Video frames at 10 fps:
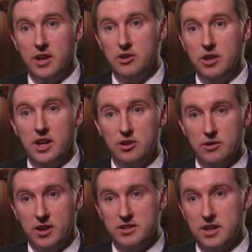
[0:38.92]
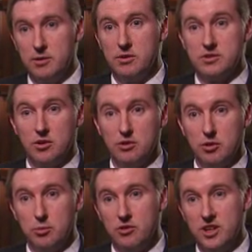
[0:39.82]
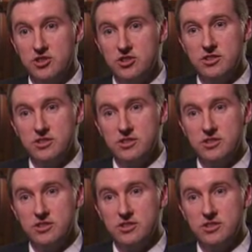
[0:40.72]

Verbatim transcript: uh, UK university that's got global reach.